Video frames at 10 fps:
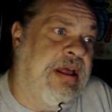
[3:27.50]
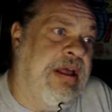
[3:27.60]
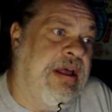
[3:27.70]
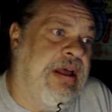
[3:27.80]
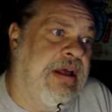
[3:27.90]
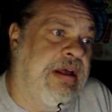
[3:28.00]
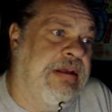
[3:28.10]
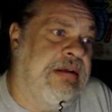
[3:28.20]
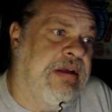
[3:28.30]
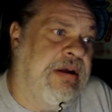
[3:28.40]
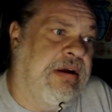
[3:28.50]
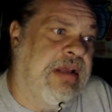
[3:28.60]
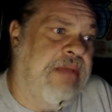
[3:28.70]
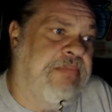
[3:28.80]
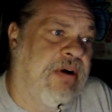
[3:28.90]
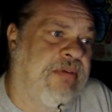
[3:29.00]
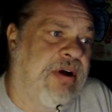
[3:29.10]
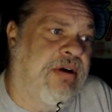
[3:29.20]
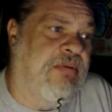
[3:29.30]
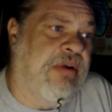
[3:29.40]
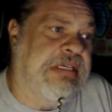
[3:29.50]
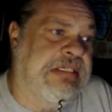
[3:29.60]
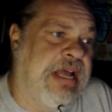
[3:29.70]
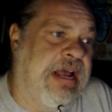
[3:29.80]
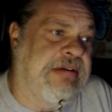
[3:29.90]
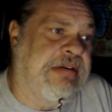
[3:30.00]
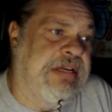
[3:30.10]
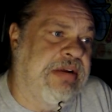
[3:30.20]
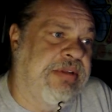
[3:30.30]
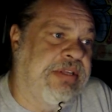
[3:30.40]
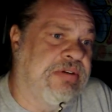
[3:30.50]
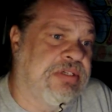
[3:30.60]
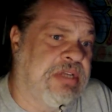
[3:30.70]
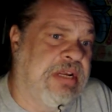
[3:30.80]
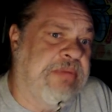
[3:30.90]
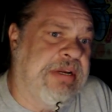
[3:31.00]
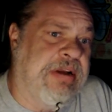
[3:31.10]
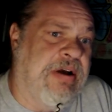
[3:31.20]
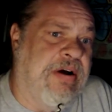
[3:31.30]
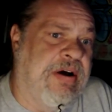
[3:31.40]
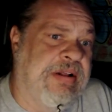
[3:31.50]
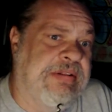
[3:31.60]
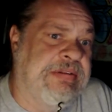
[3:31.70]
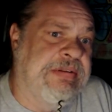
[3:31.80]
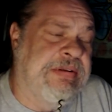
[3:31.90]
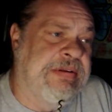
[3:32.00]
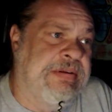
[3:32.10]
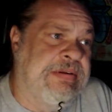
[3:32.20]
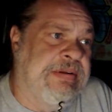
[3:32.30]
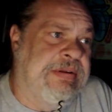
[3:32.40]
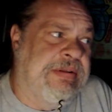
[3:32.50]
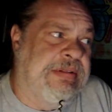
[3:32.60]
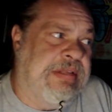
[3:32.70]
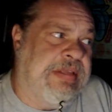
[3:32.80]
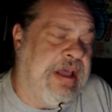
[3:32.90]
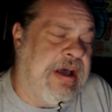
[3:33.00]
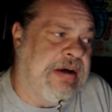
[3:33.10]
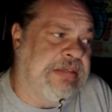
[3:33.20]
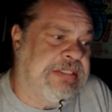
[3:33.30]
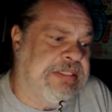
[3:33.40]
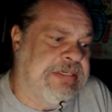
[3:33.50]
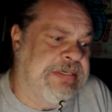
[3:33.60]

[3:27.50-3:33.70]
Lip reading: okay, pole vault, what does that have to do with you sleeping on the couch?